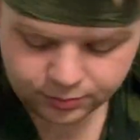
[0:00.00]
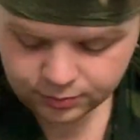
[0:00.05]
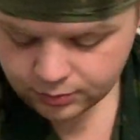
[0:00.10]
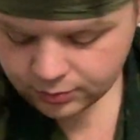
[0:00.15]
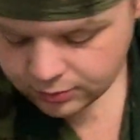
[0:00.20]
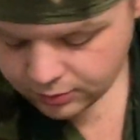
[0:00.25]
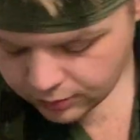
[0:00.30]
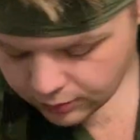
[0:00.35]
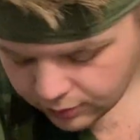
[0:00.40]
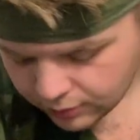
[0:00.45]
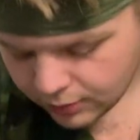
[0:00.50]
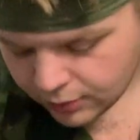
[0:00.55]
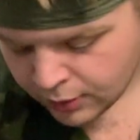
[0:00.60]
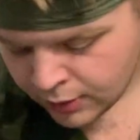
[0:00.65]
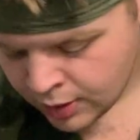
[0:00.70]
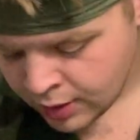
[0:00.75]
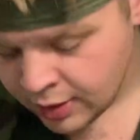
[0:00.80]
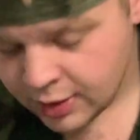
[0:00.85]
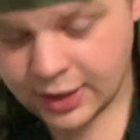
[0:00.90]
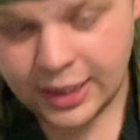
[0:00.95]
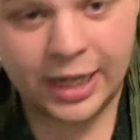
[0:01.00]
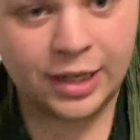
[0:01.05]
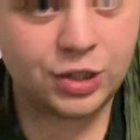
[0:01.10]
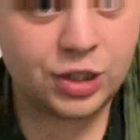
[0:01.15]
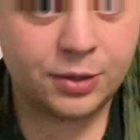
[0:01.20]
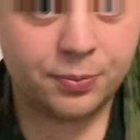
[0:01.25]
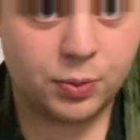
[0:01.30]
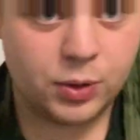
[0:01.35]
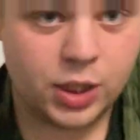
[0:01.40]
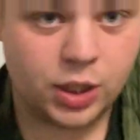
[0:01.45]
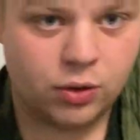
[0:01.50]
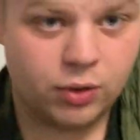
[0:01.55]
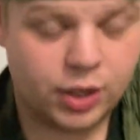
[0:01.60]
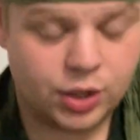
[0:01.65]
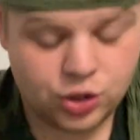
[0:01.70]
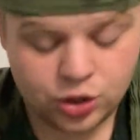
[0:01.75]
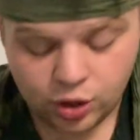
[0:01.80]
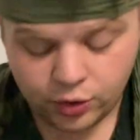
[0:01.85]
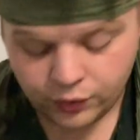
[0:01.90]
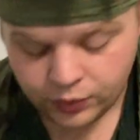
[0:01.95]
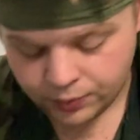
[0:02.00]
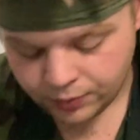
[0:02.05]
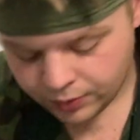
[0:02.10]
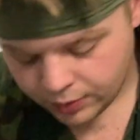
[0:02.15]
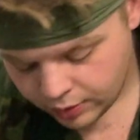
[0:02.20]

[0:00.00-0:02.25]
It's actually a pretty great shovel.